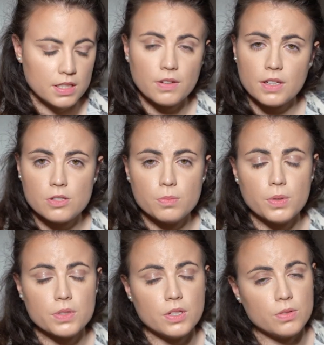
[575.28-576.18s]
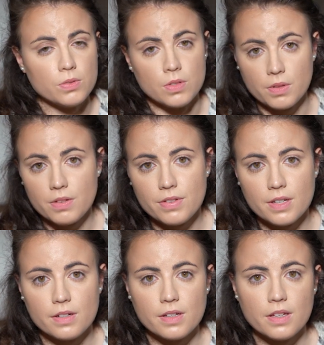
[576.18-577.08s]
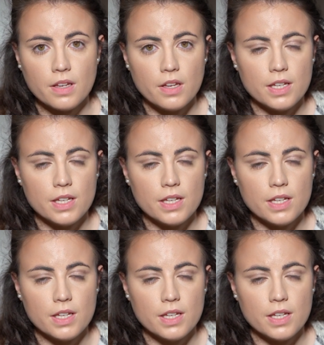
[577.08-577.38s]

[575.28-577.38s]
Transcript: Now let's suppose that you know the fingering,